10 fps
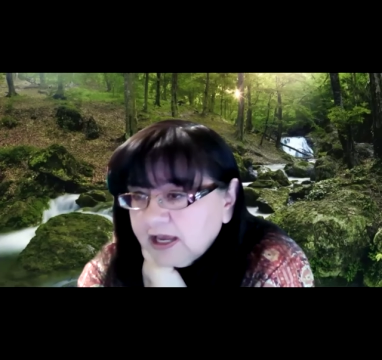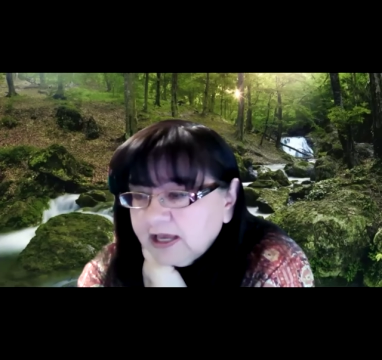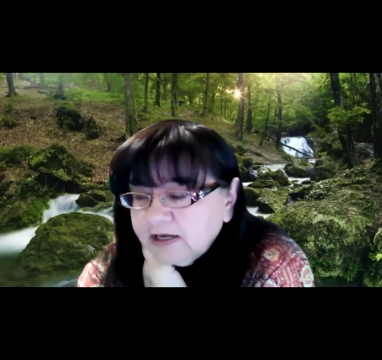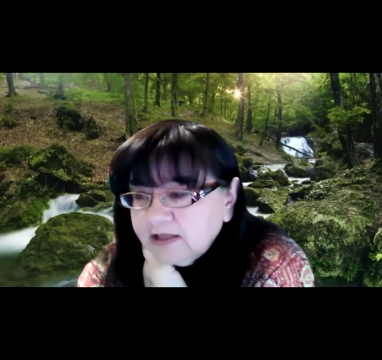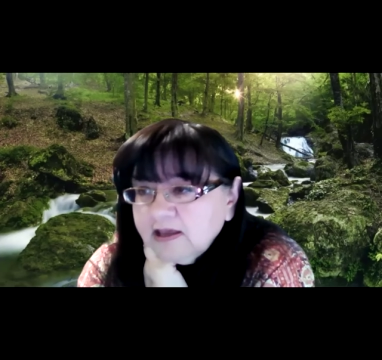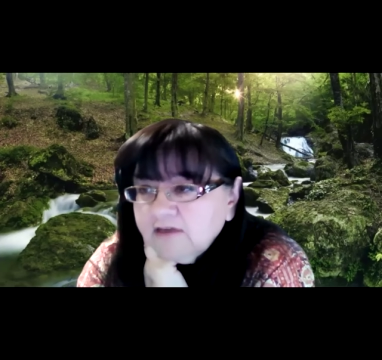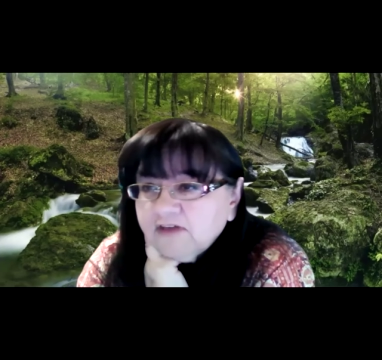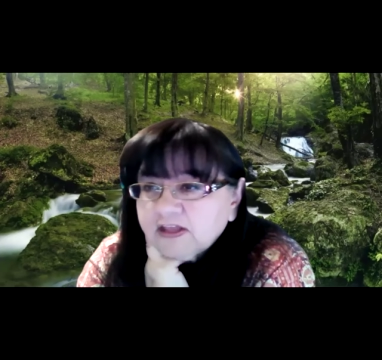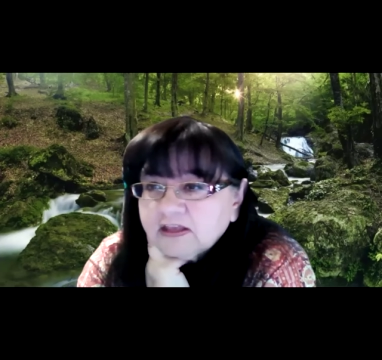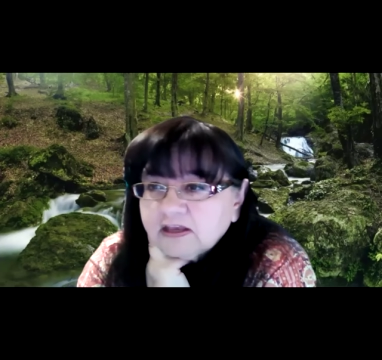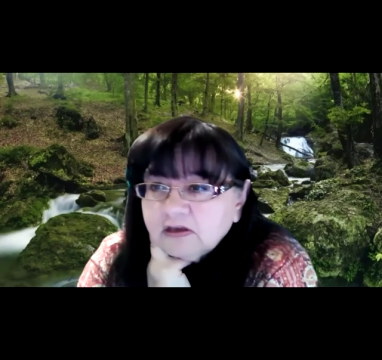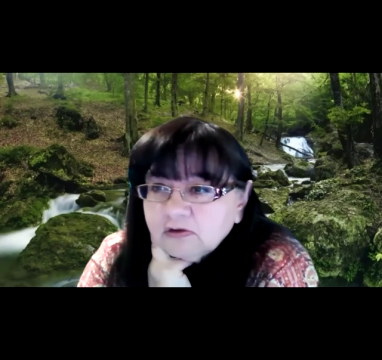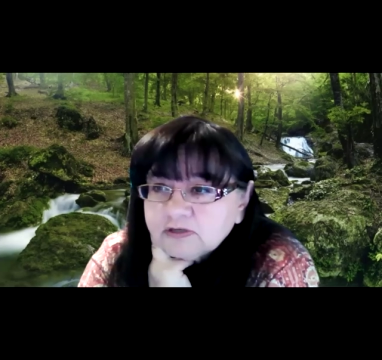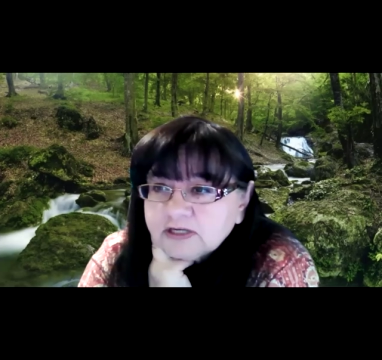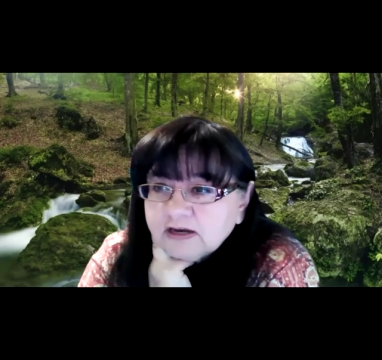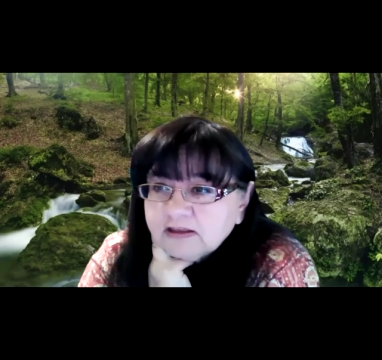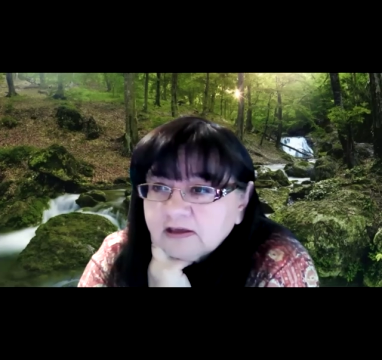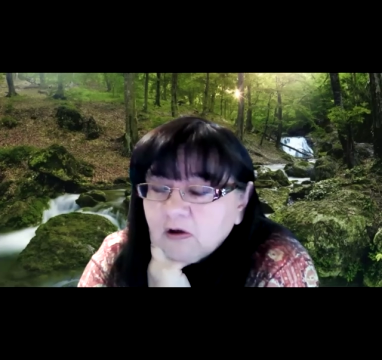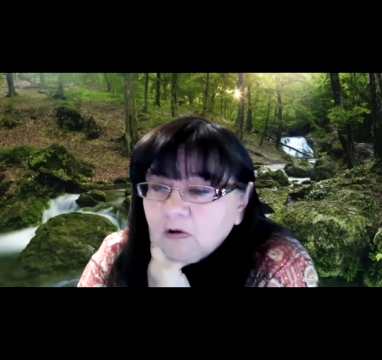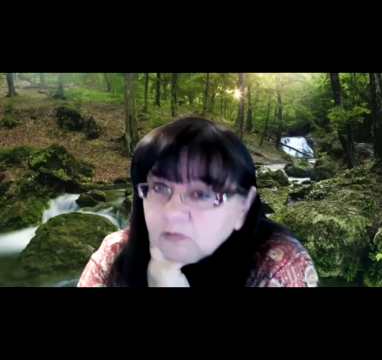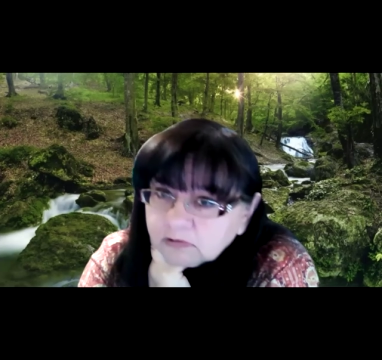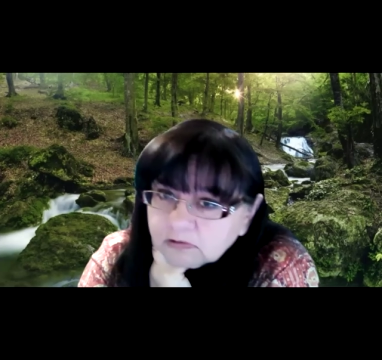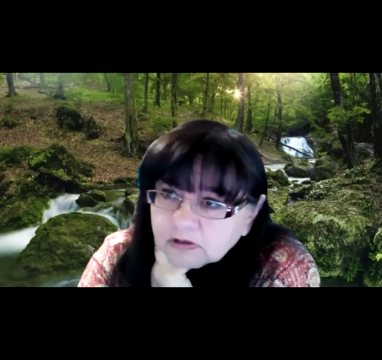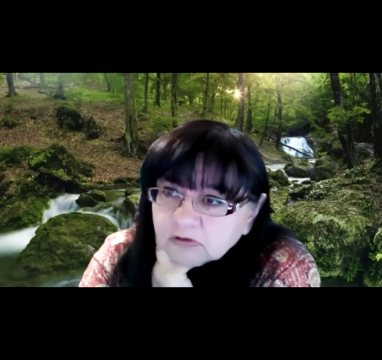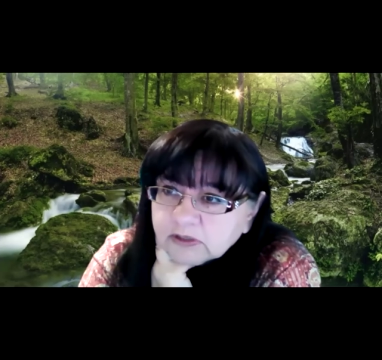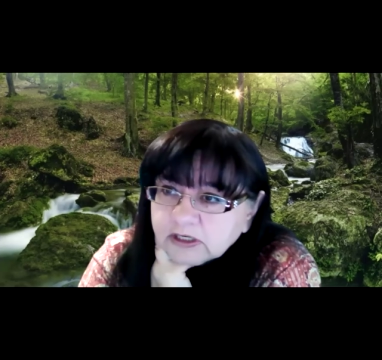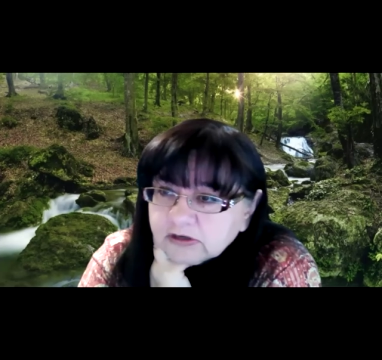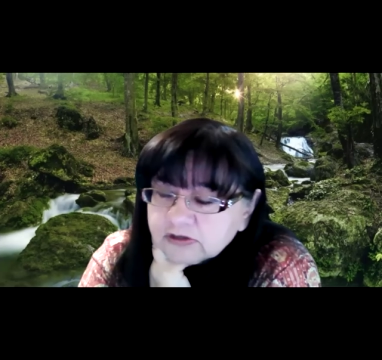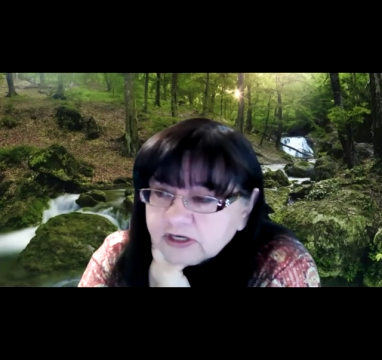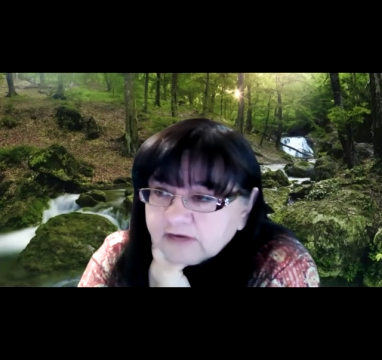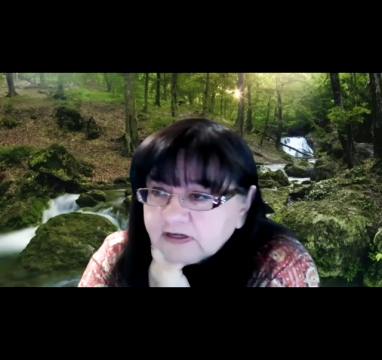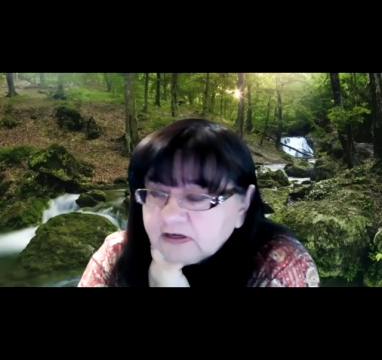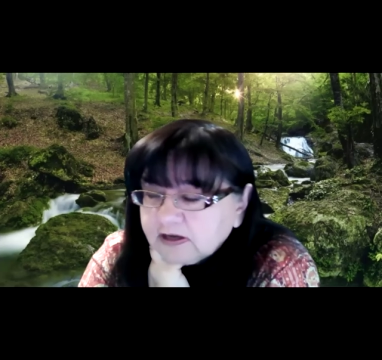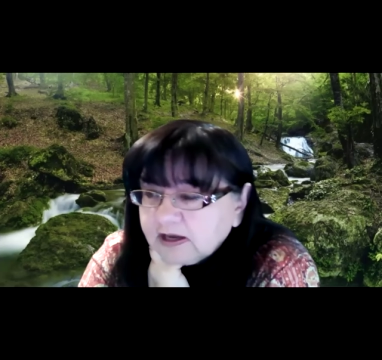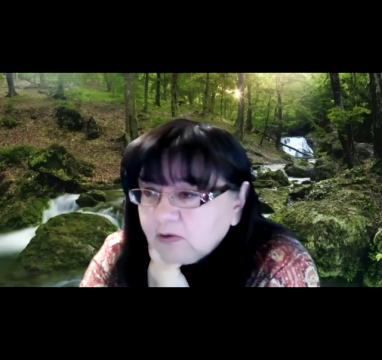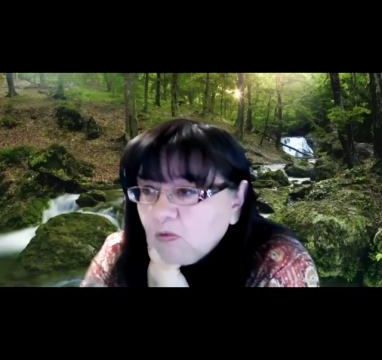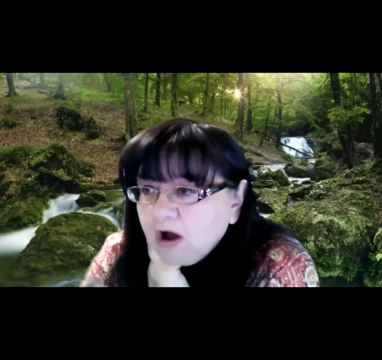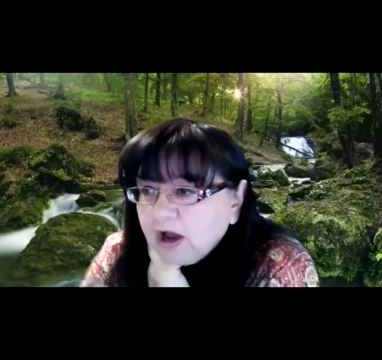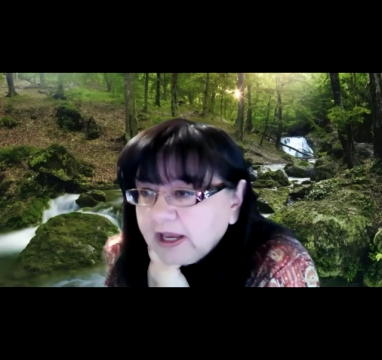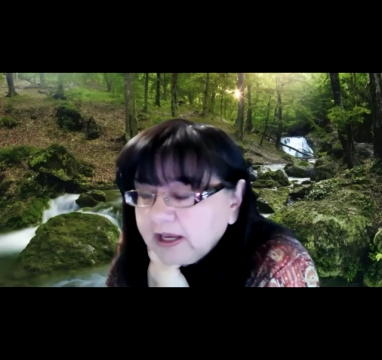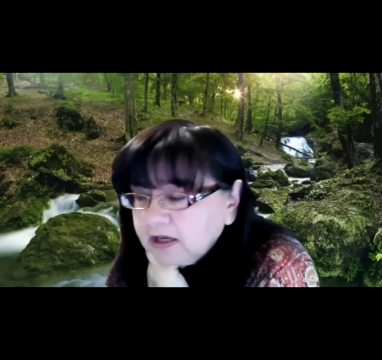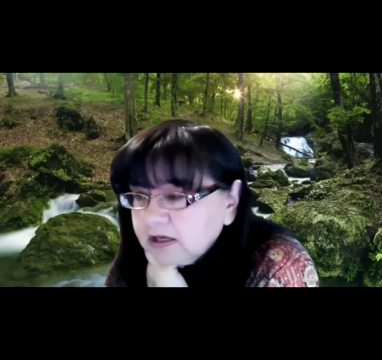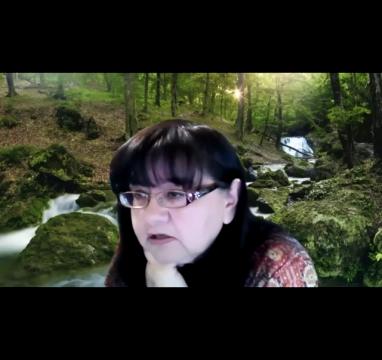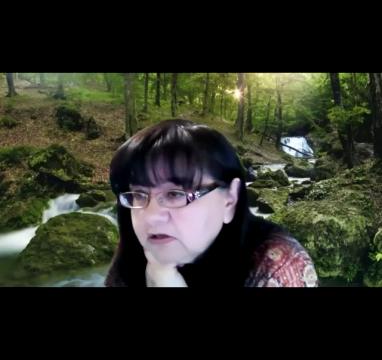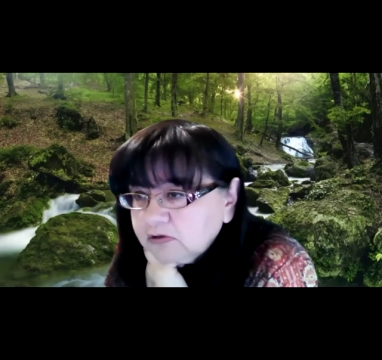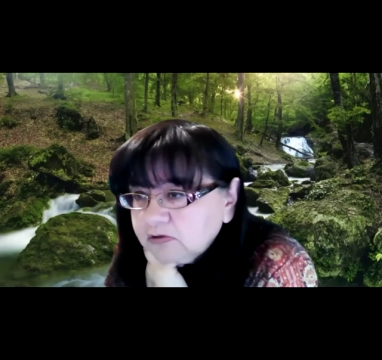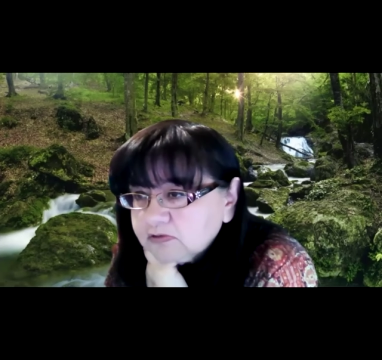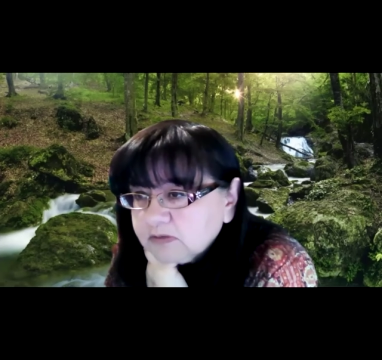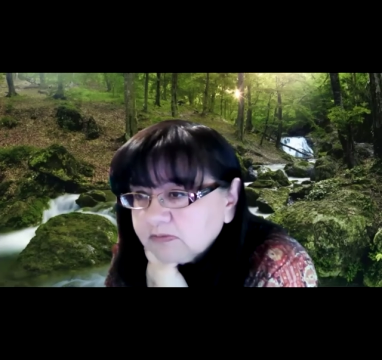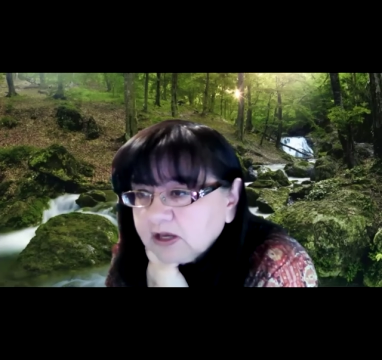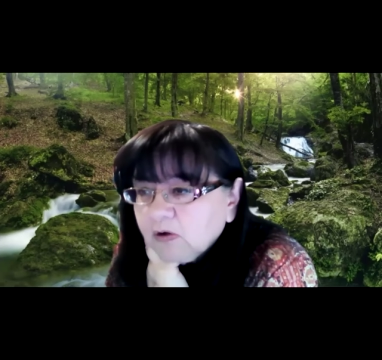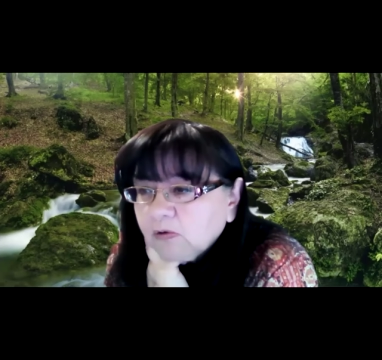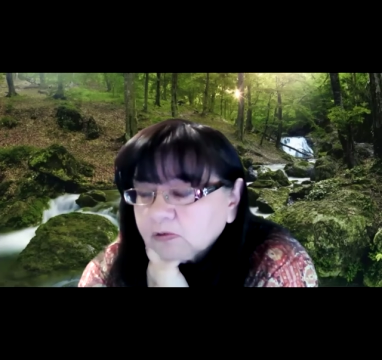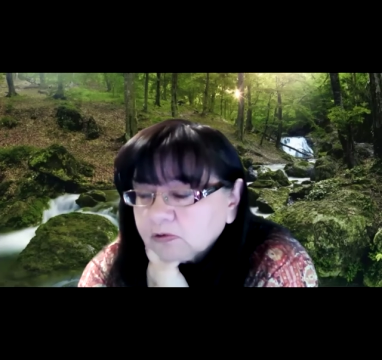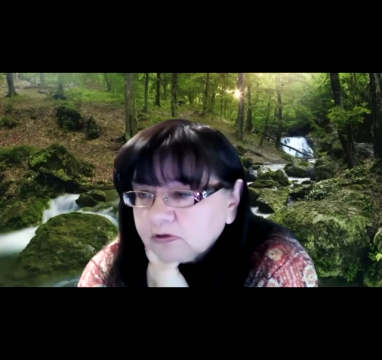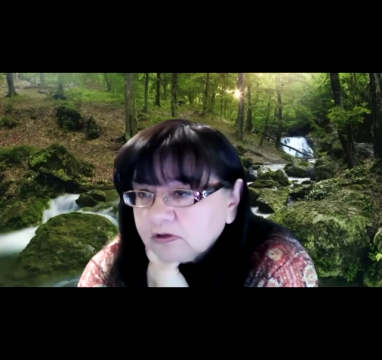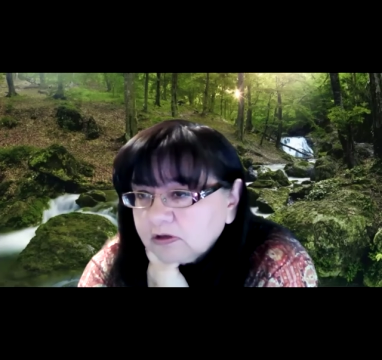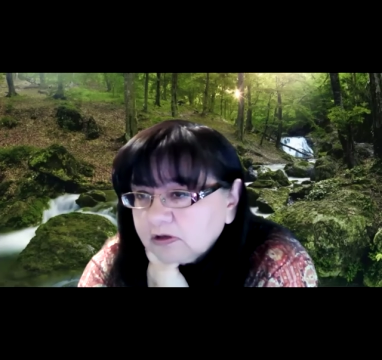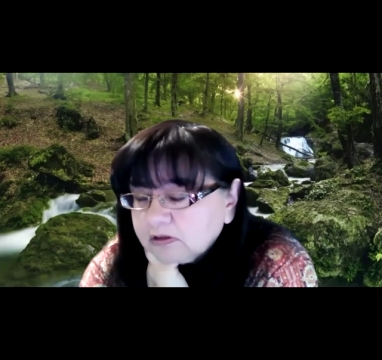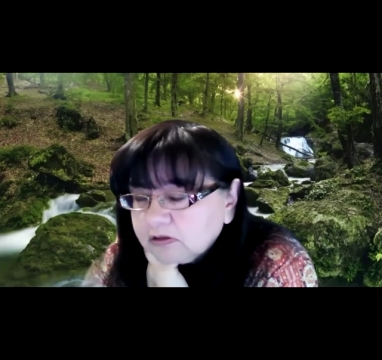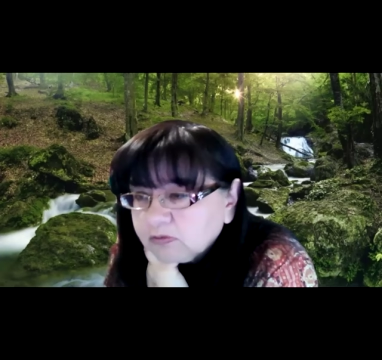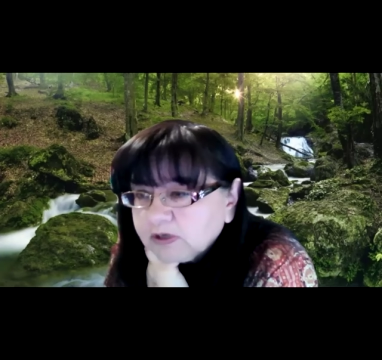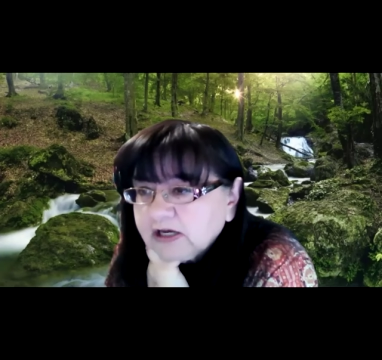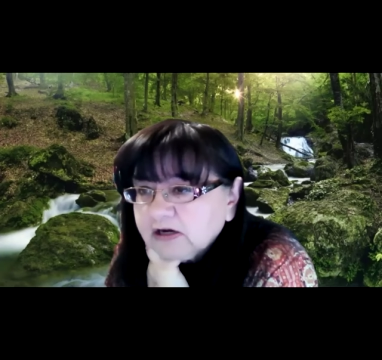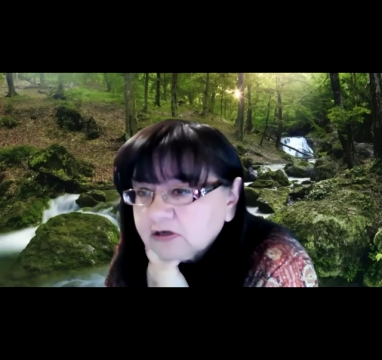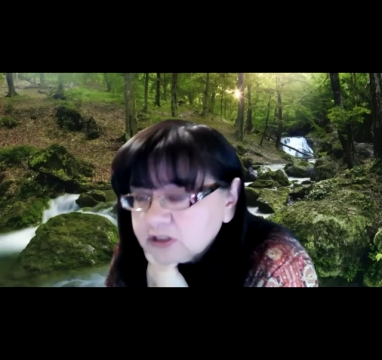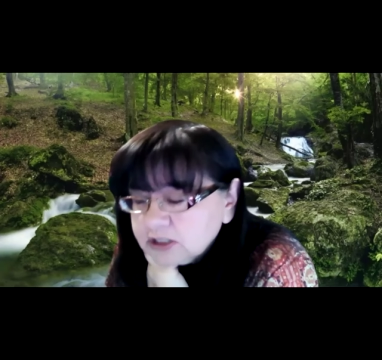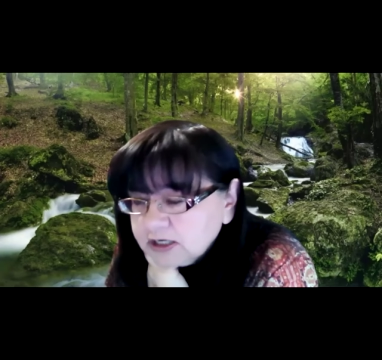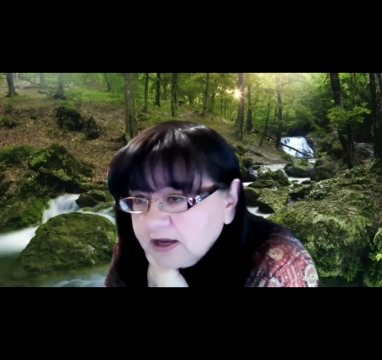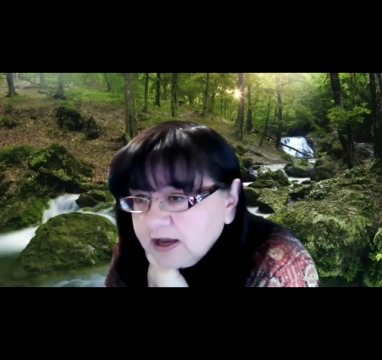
And in the event that you used anything older than 3 years, you have to indicate why you use something older than 3 years.